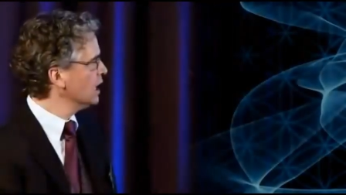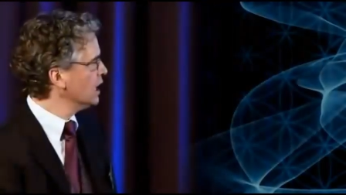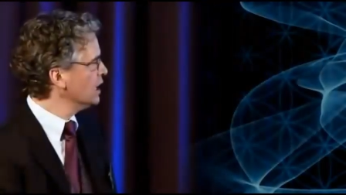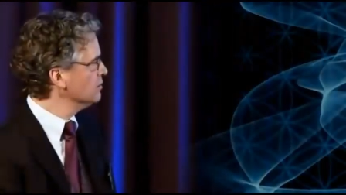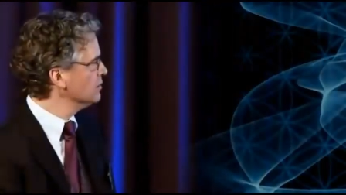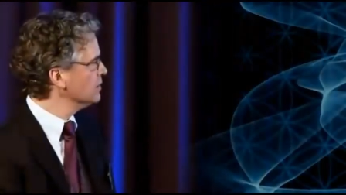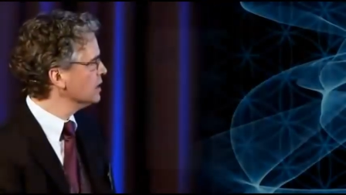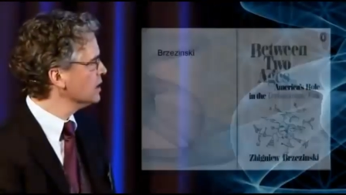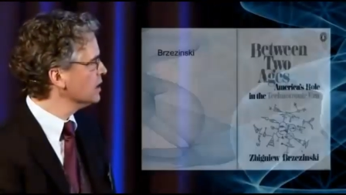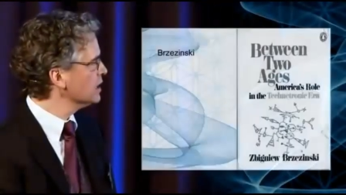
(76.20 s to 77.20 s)
Um,
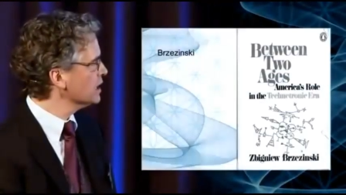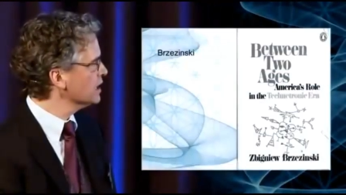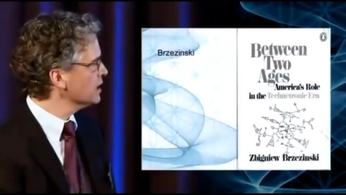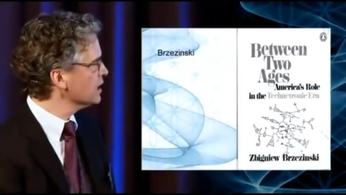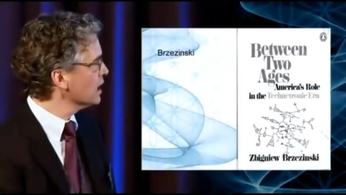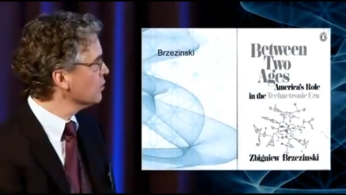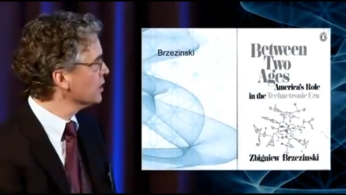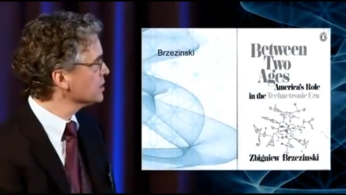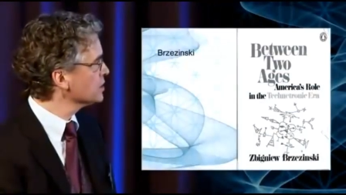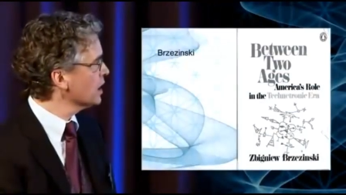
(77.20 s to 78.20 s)
and, and I want
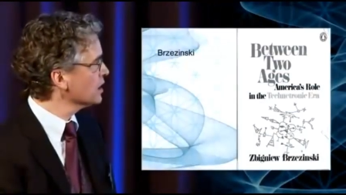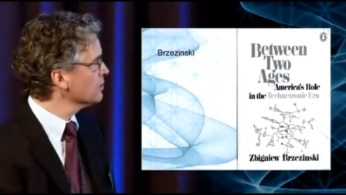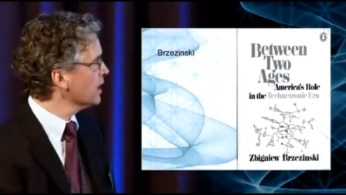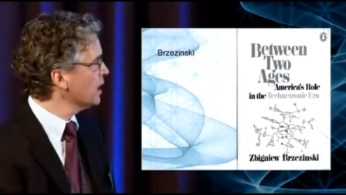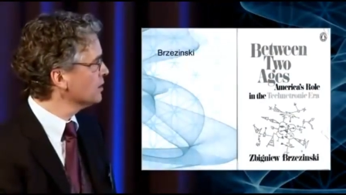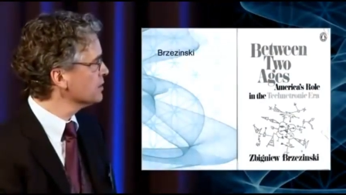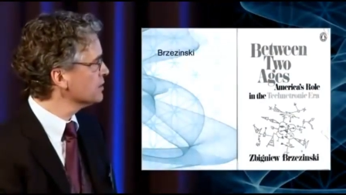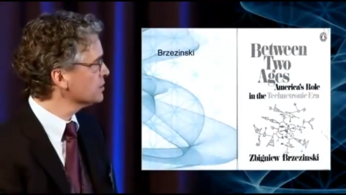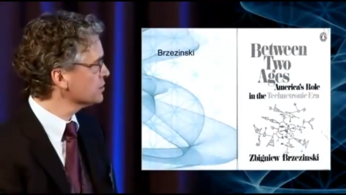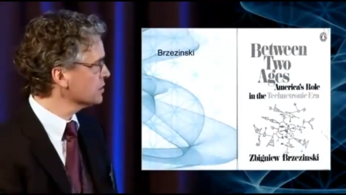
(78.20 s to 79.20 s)
to talk about
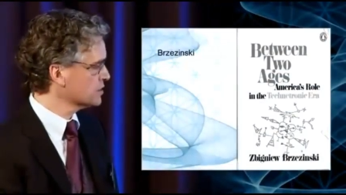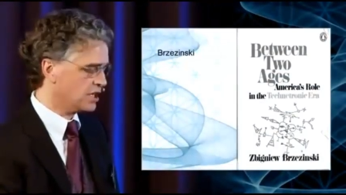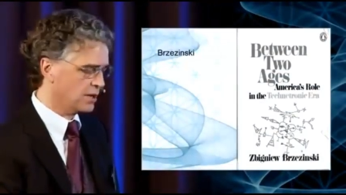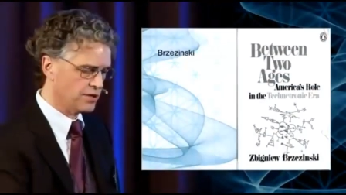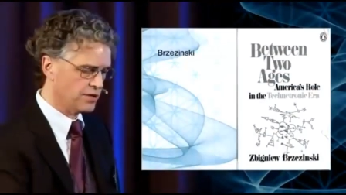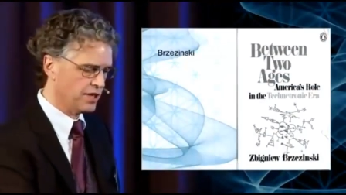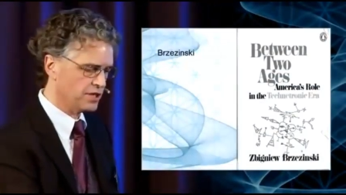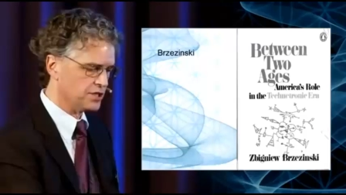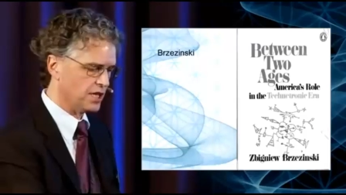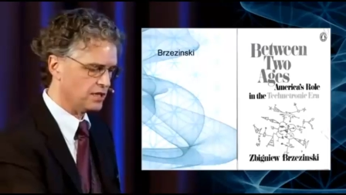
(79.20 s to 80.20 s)
some of the
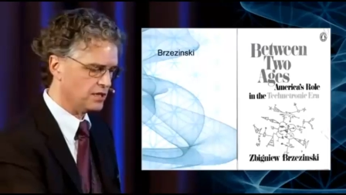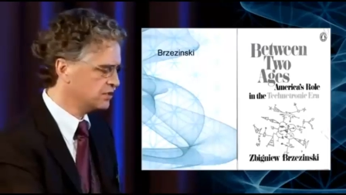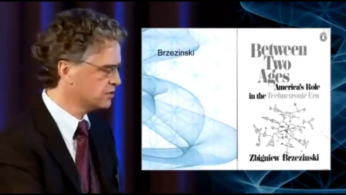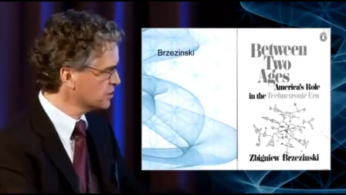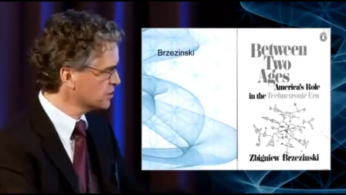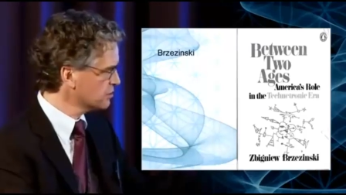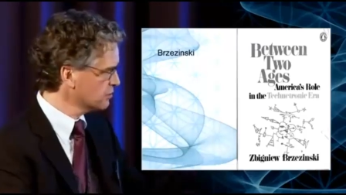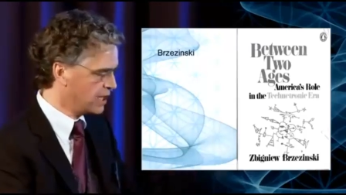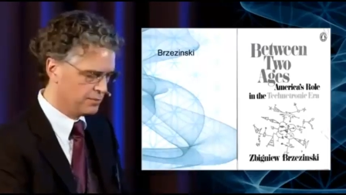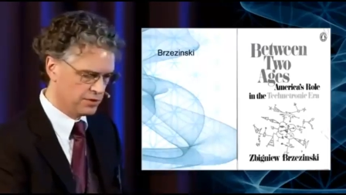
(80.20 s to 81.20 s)
things that, these are just to
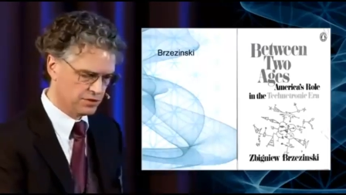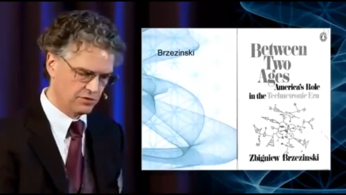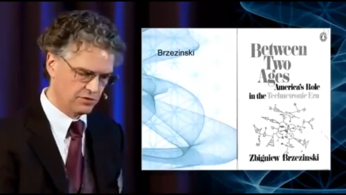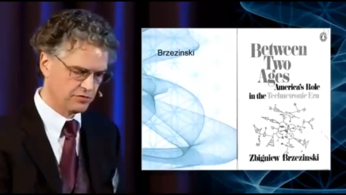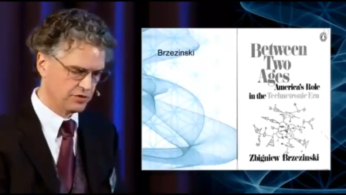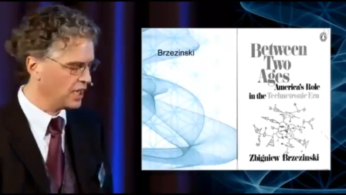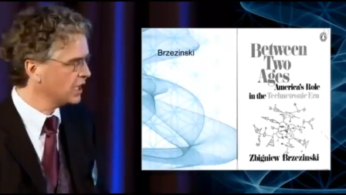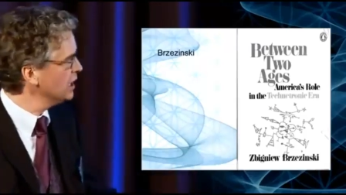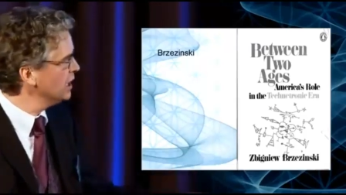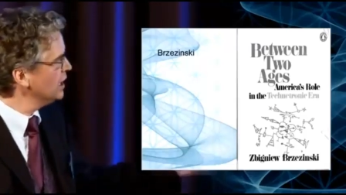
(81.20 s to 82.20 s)
remind me so I don't
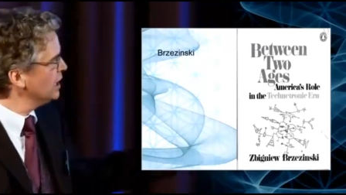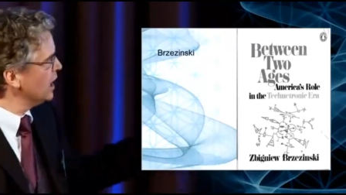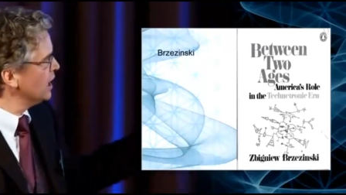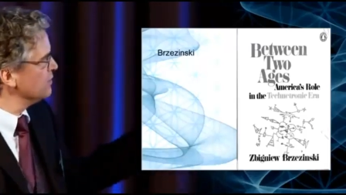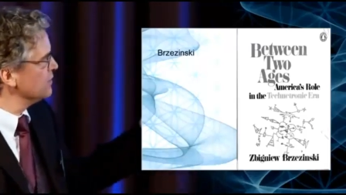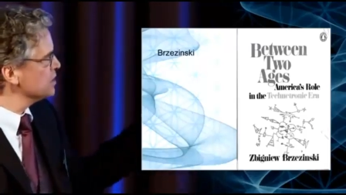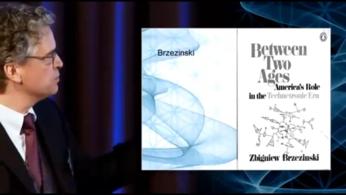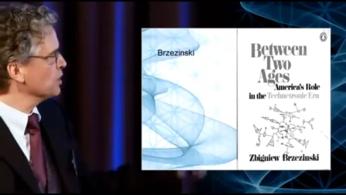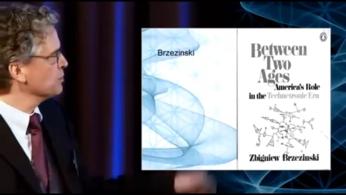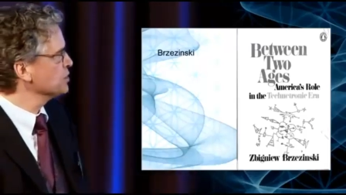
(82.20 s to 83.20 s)
forget. Uh, this
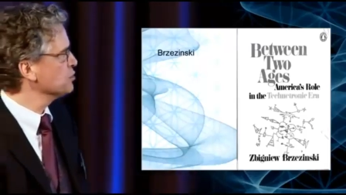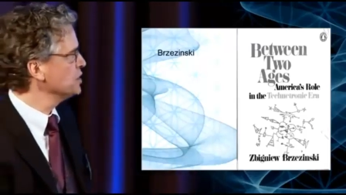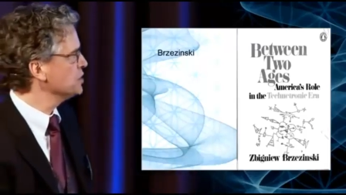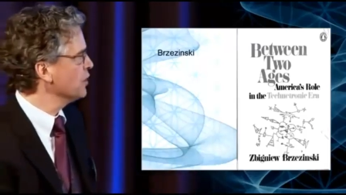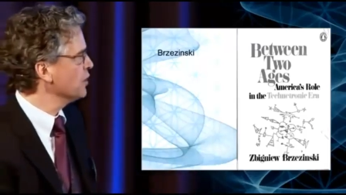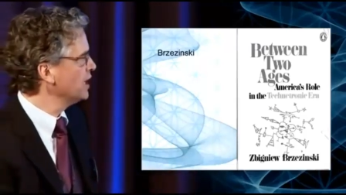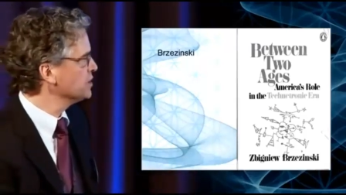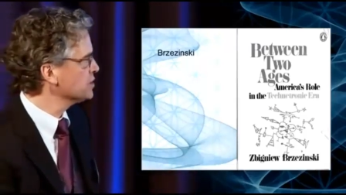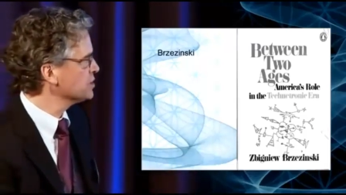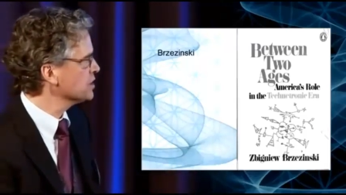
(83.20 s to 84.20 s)
book, Between Two
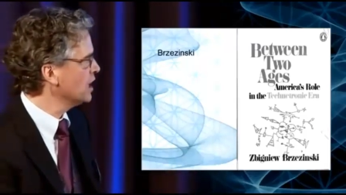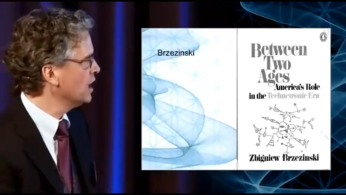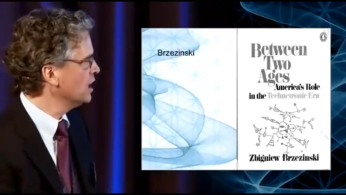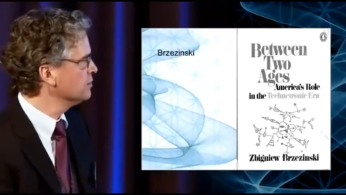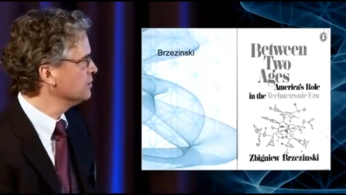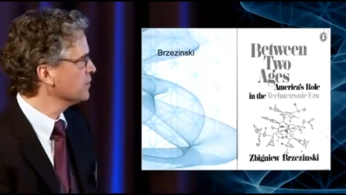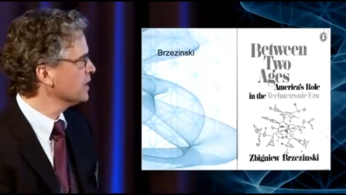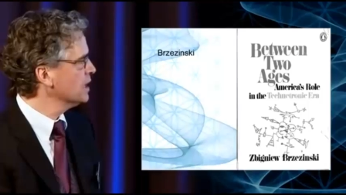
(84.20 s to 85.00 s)
Ages, um,